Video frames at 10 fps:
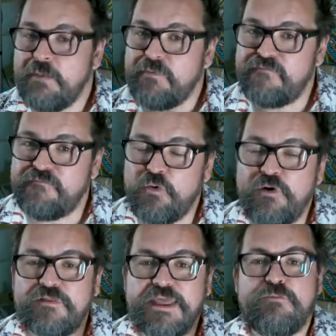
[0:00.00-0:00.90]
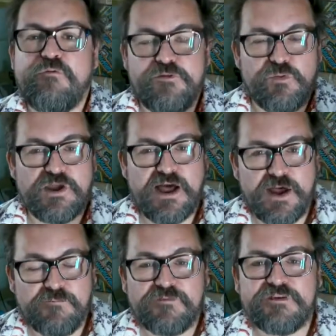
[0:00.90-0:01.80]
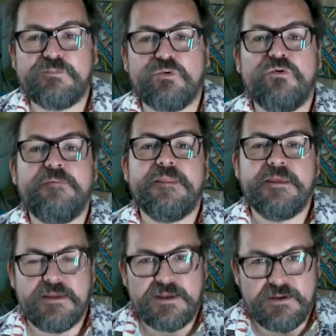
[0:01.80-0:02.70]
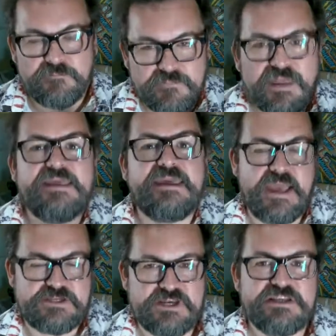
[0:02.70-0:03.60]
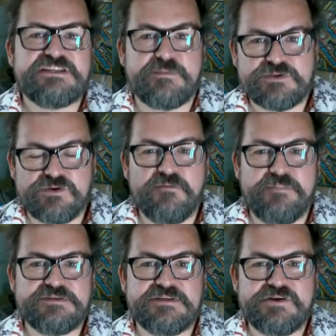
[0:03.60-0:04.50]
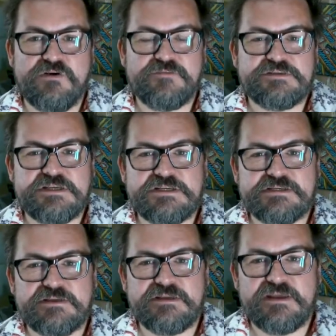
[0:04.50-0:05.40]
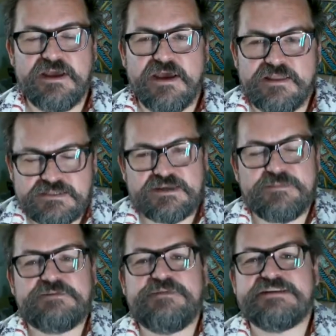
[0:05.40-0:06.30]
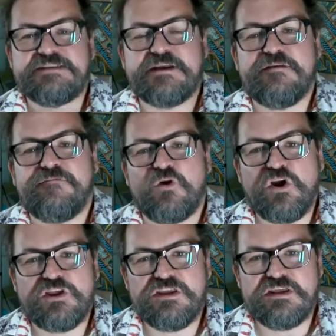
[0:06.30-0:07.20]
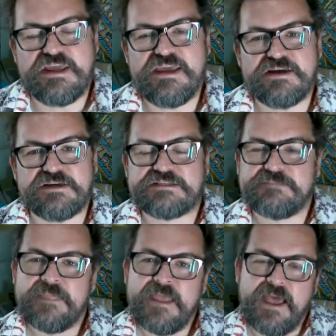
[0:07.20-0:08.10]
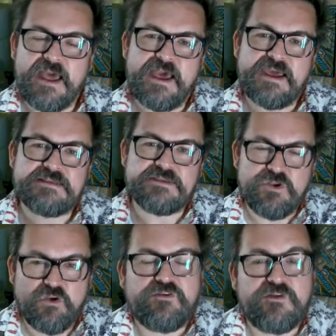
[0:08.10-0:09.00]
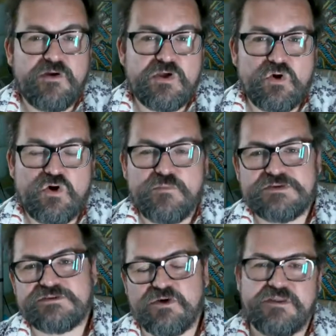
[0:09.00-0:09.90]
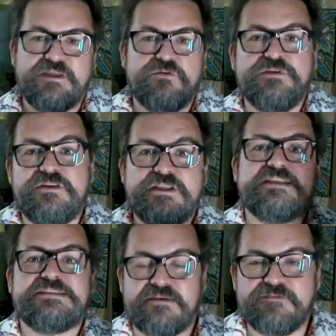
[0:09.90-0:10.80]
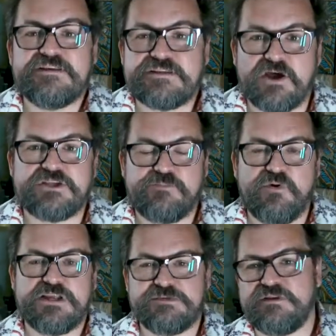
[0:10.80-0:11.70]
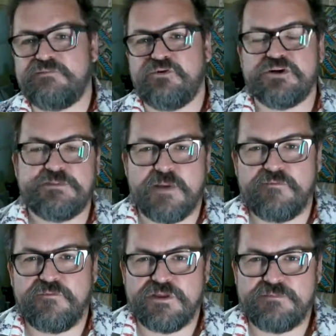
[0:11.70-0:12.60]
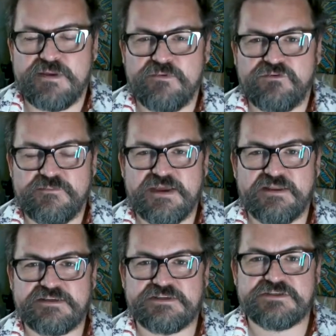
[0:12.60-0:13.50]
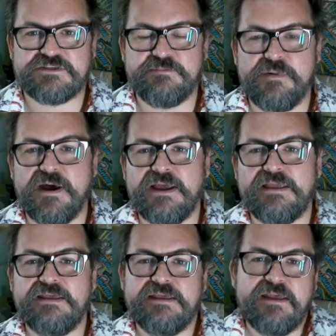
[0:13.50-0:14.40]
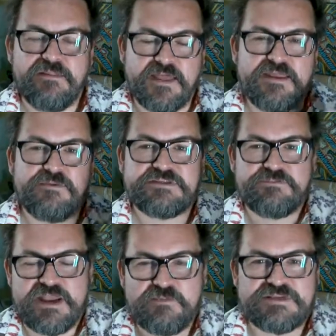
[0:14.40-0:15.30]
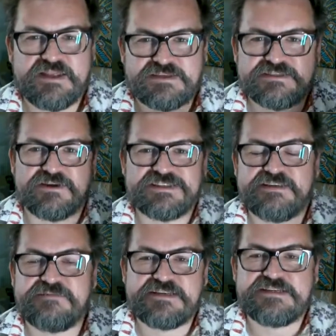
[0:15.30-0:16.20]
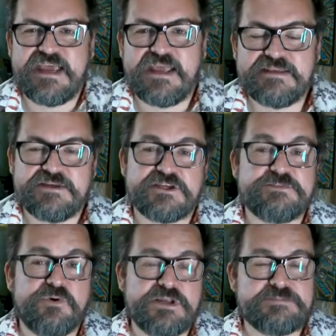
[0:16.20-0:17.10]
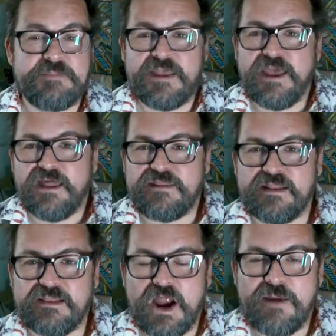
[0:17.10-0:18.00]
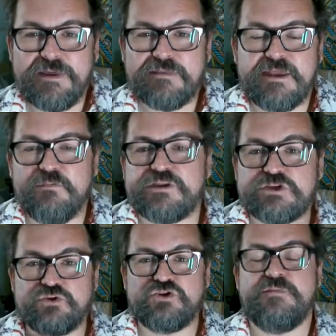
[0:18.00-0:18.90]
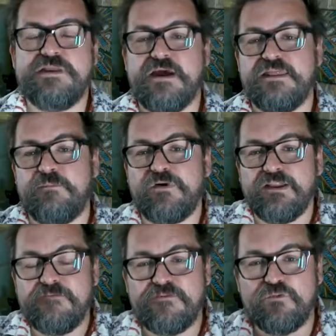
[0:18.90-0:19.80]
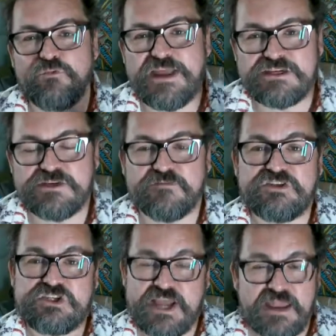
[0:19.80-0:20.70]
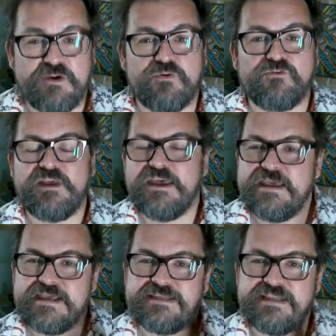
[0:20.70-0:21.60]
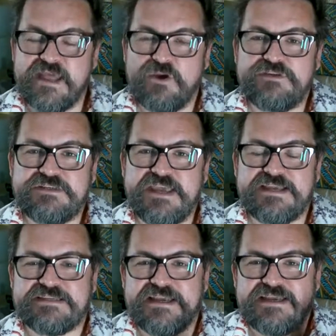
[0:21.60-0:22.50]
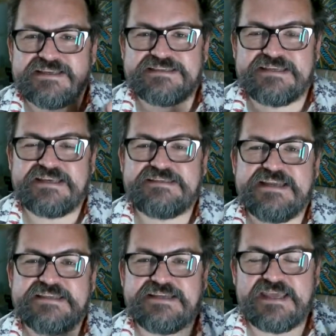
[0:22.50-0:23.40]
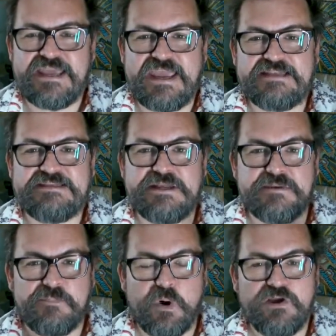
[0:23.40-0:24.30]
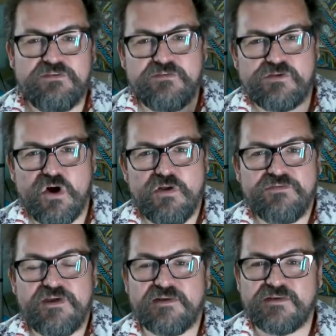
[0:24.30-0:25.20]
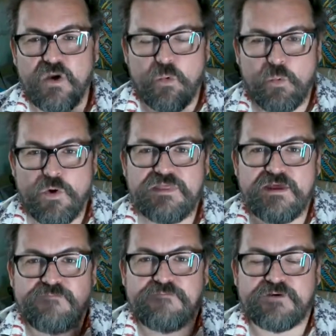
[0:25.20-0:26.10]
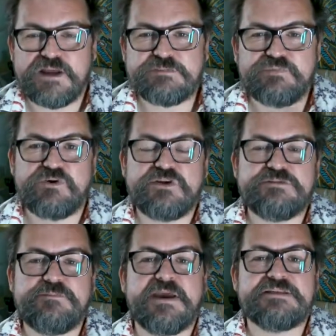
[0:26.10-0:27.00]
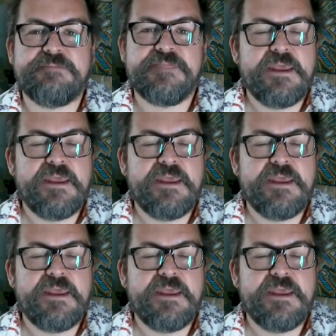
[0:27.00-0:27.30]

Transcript: before they will feel comfortable engaging in some sort of business conversation. This is something that's been studied for years. And not so long ago, it was thought that, you know, you needed 7 touch points with a prospect before they'd be able to make a decision to buy. Then it was went up to like 7 to 10 touch points. The alarming thing with social media and the proliferation of channels is it now takes 16 to 18 points of contact with a fresh prospect